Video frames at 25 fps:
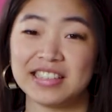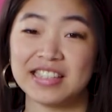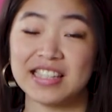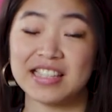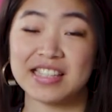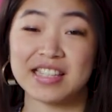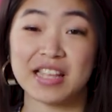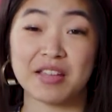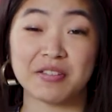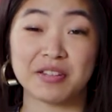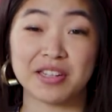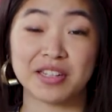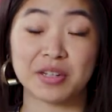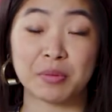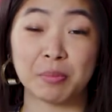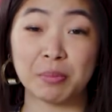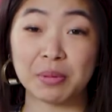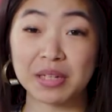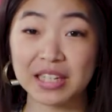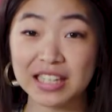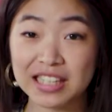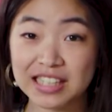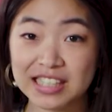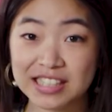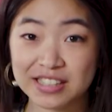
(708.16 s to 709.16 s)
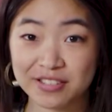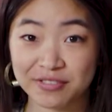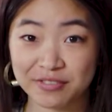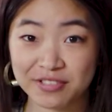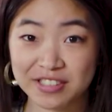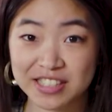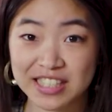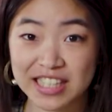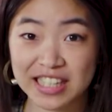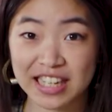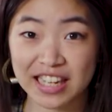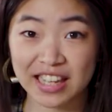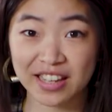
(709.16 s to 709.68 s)
Sounded completely
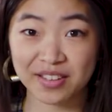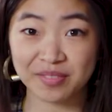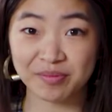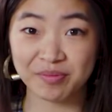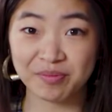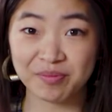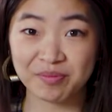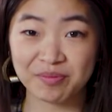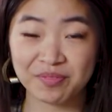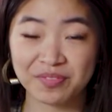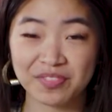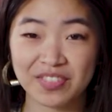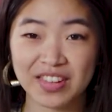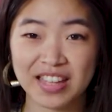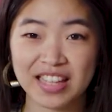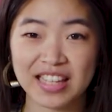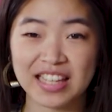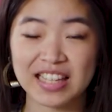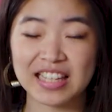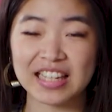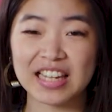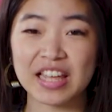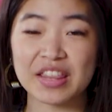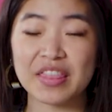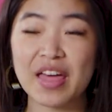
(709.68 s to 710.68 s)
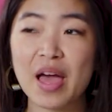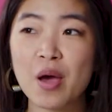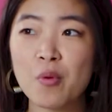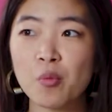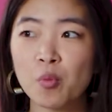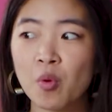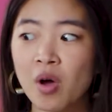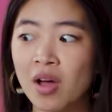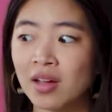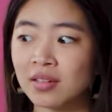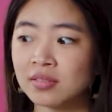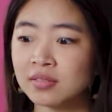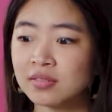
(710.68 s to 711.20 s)
different, didn't it? Now that
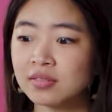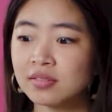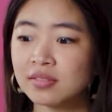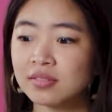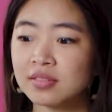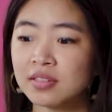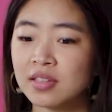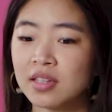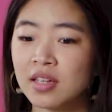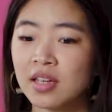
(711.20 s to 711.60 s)
one,